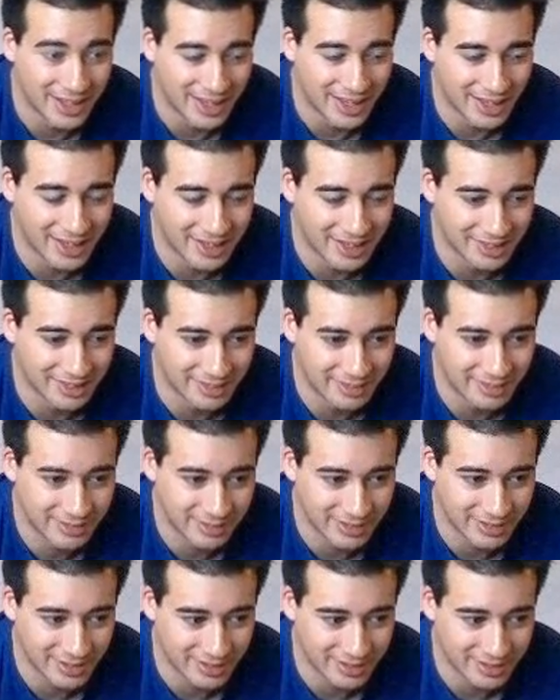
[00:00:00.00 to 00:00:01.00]
and
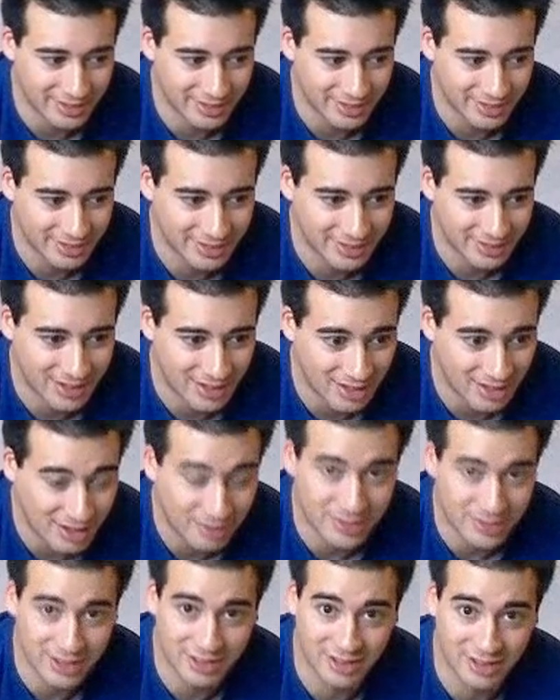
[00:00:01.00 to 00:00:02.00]
uh, I
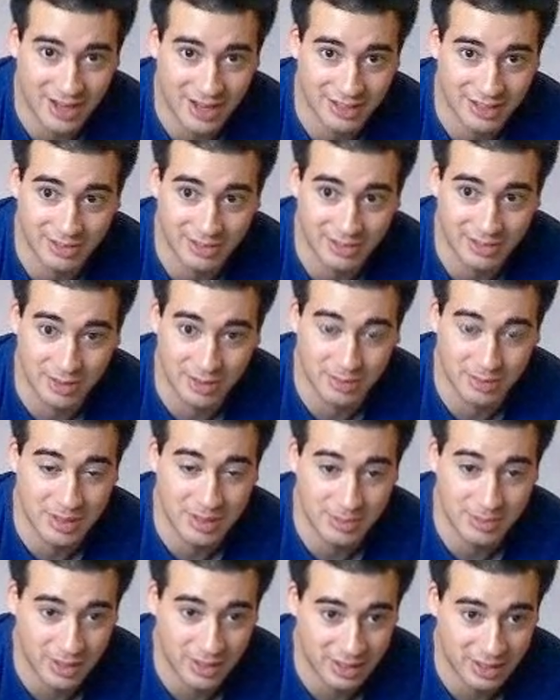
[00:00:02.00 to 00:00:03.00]
loved interacting with the
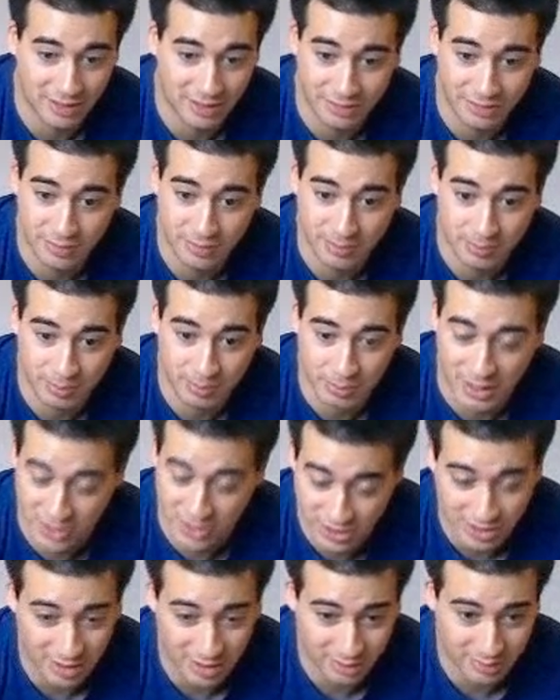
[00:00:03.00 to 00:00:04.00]
people I loved
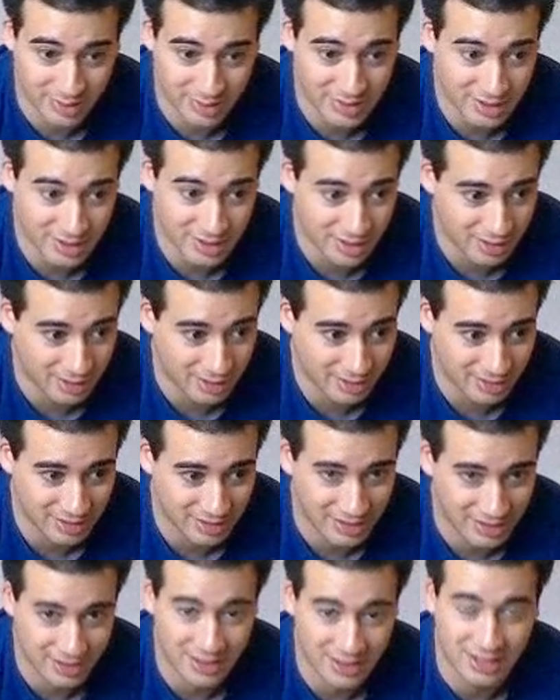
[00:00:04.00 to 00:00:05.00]
punching out videos,
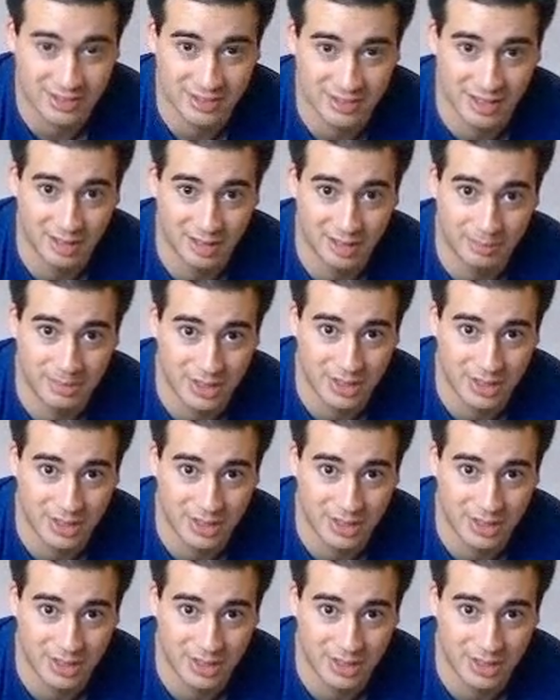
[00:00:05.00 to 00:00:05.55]
and I think it's helped me a